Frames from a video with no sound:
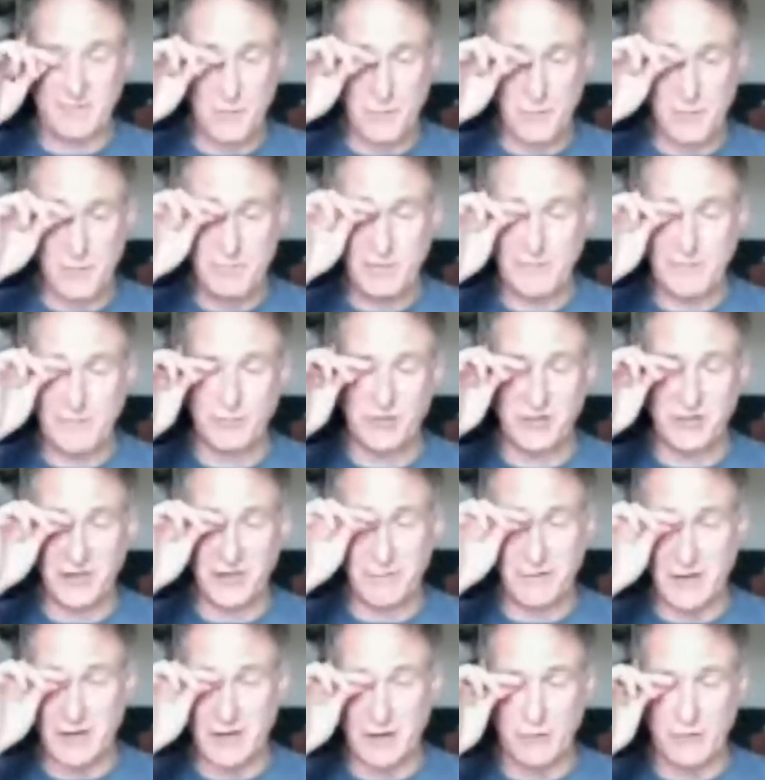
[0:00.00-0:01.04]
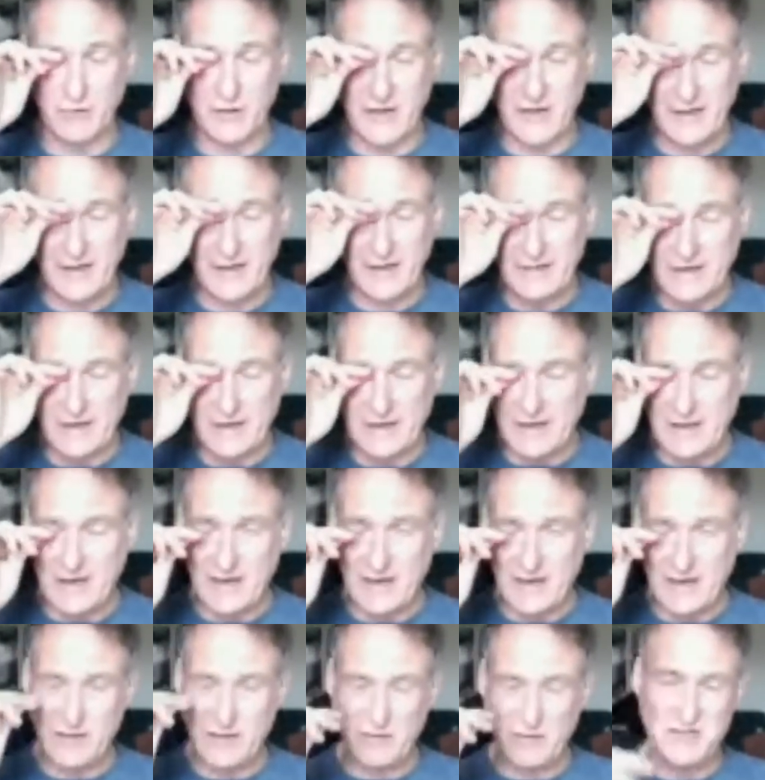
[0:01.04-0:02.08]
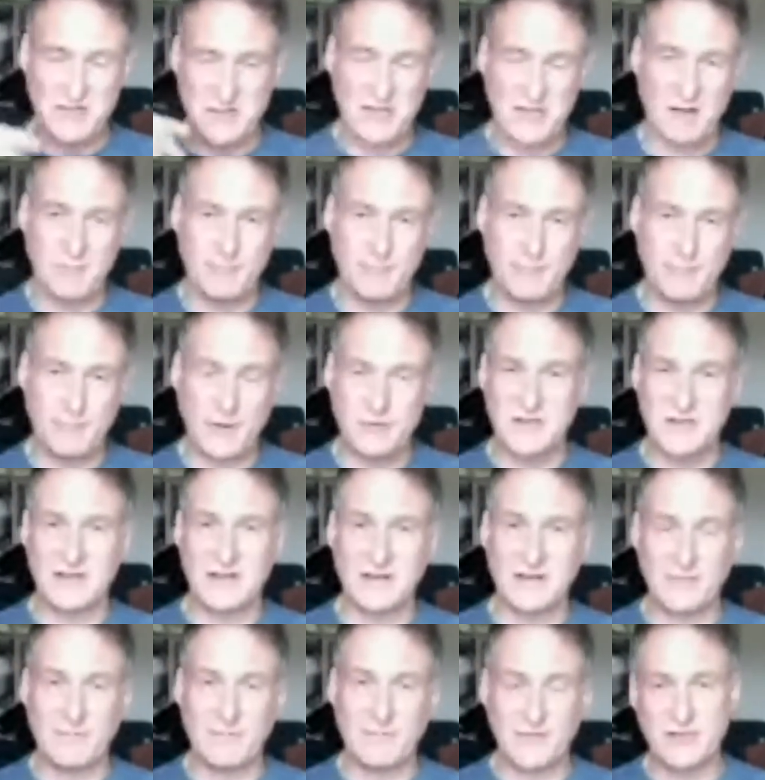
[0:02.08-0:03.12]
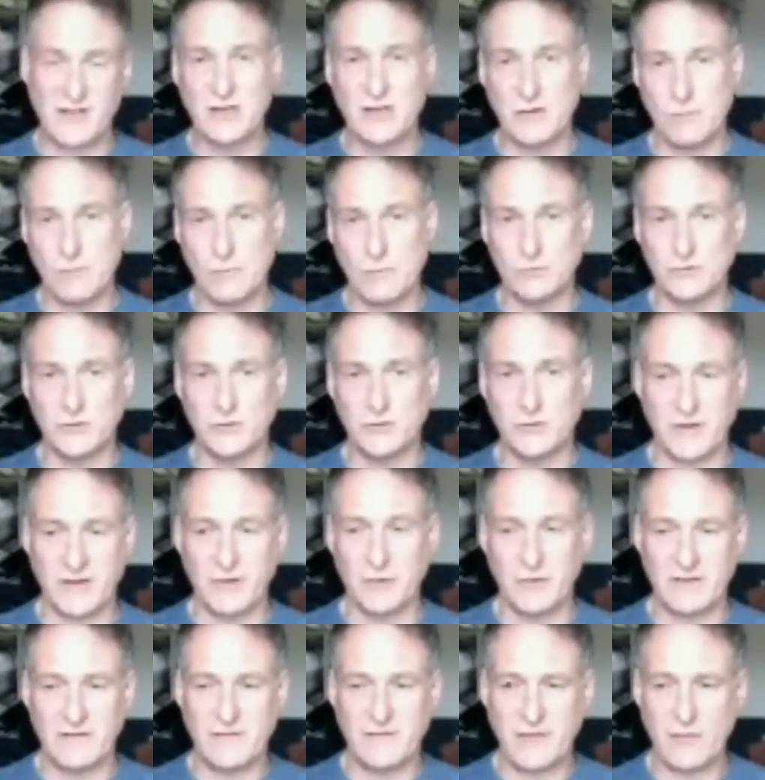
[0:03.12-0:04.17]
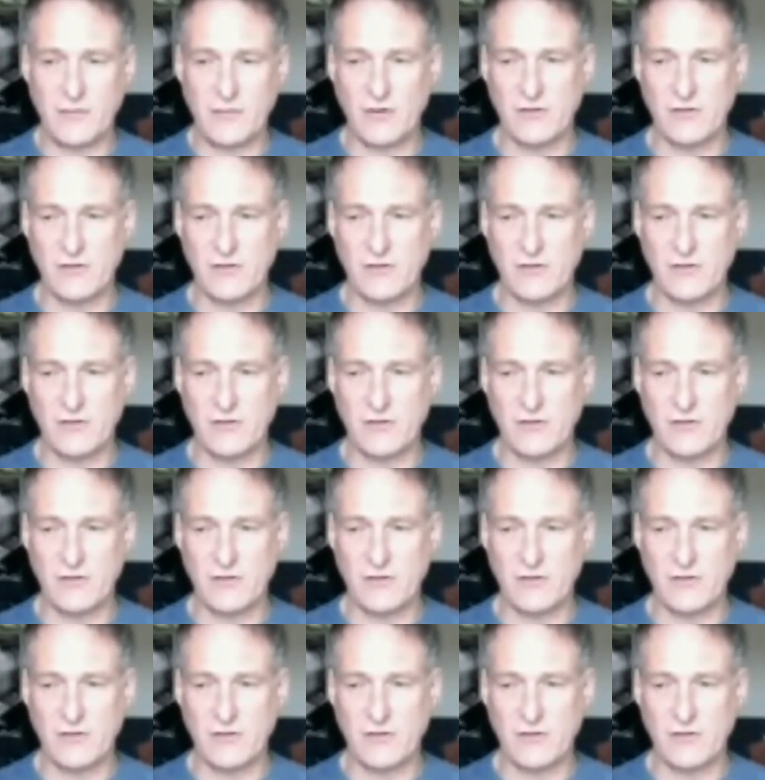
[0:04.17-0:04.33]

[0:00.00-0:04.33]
There may be people that you know there, and then you can start posting up things that you're doing.